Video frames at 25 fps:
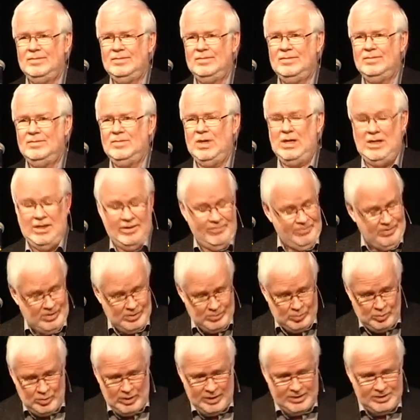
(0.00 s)
Well, if you'd
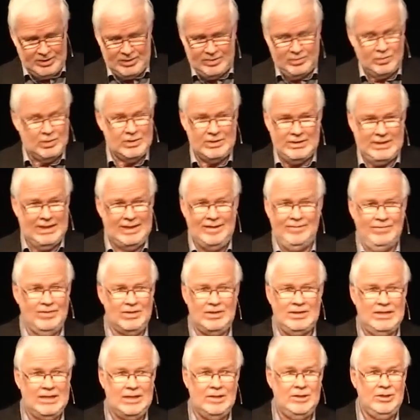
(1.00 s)
watched what
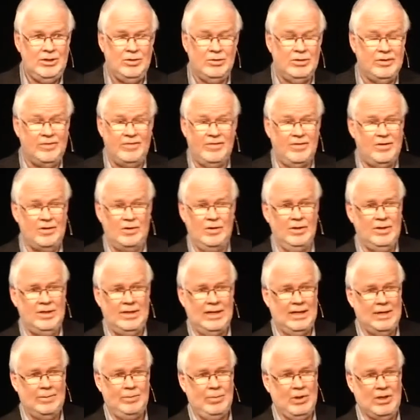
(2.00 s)
David did, you'd have thought
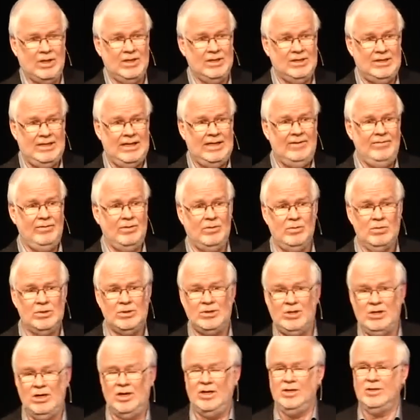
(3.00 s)
that, because David was
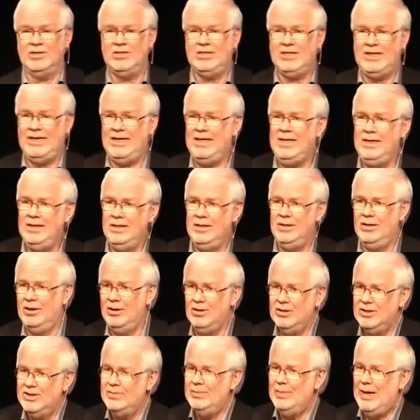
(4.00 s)
God's king,
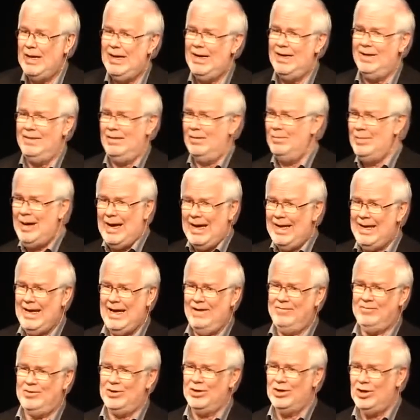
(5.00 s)
God's man, the man
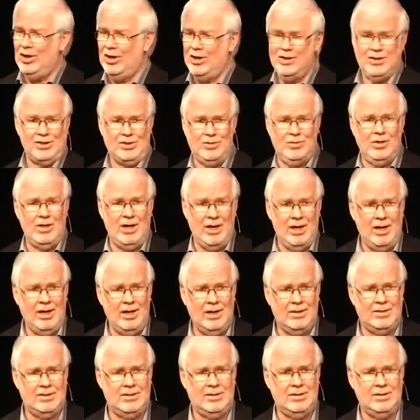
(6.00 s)
after God's own
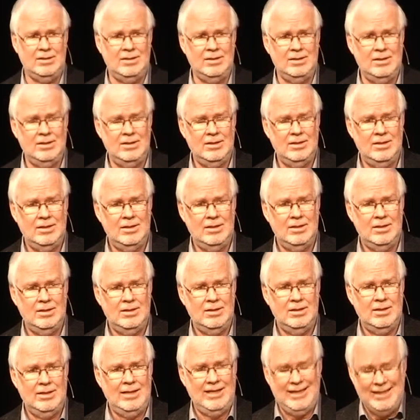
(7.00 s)
heart.
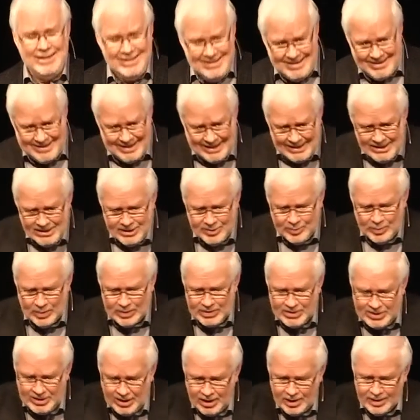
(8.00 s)
Is this
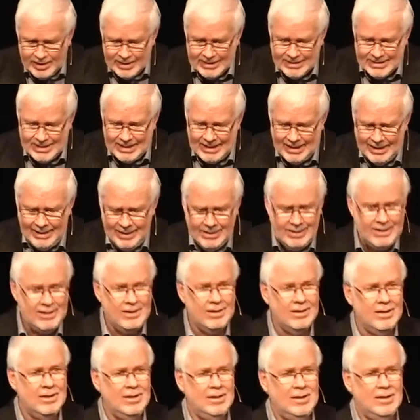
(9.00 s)
what God is like?
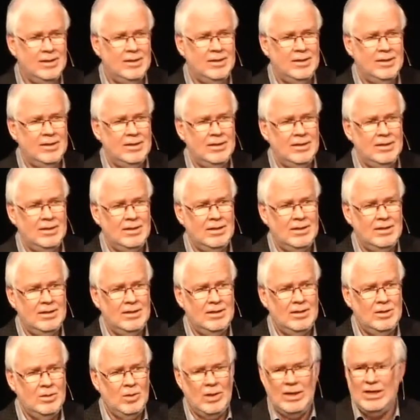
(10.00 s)

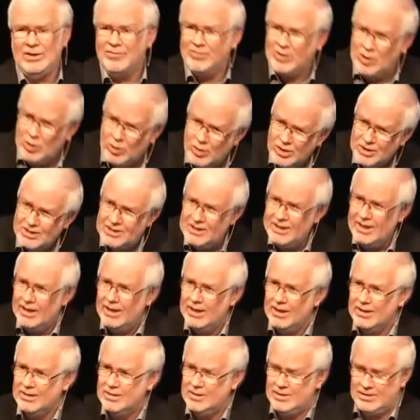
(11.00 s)
Well, of course
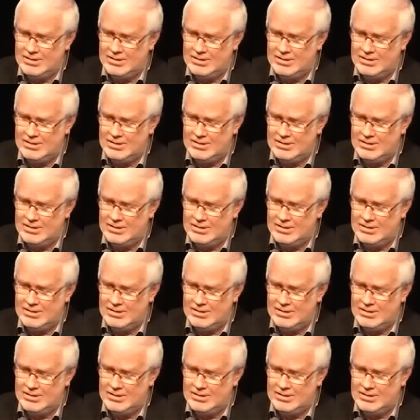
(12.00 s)
not.